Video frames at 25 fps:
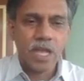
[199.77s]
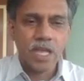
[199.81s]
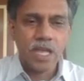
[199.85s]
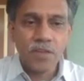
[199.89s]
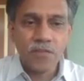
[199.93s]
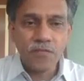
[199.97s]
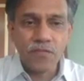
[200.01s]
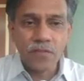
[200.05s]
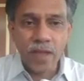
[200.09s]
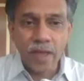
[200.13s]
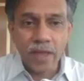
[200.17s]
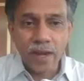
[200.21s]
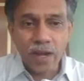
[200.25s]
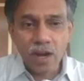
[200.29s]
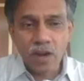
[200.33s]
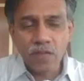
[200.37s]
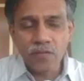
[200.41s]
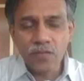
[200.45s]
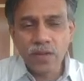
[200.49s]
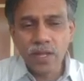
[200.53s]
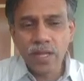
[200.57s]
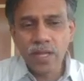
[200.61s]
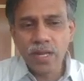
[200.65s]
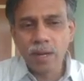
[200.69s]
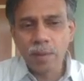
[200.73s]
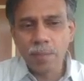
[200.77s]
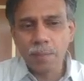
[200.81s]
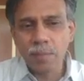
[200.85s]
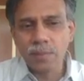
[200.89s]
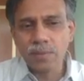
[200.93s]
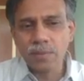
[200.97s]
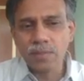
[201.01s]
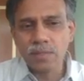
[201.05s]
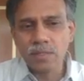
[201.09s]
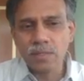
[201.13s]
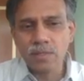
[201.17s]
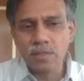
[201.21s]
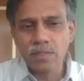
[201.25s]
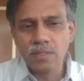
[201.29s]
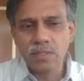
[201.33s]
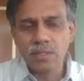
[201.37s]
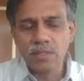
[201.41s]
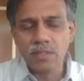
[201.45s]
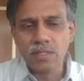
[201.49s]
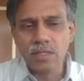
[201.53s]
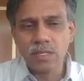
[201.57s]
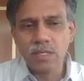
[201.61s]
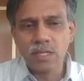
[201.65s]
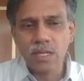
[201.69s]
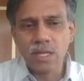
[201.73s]
If n of t
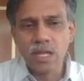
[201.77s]
represents